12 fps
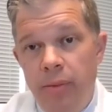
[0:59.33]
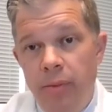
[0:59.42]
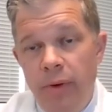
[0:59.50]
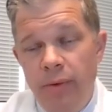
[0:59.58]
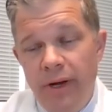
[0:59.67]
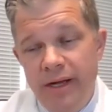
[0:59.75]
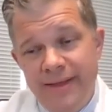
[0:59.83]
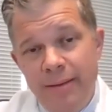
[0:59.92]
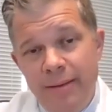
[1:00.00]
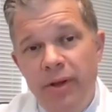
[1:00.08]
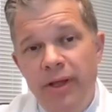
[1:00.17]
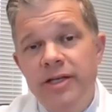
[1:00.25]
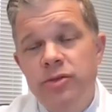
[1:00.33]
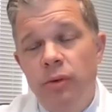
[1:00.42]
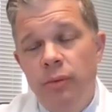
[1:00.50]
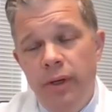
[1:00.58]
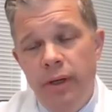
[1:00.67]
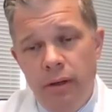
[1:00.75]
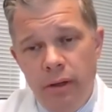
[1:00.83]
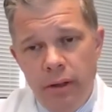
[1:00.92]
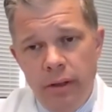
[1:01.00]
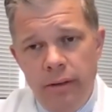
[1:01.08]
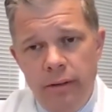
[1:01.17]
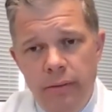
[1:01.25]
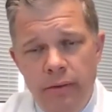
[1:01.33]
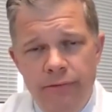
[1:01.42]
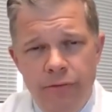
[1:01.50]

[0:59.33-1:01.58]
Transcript: we want to get to that place where we are we're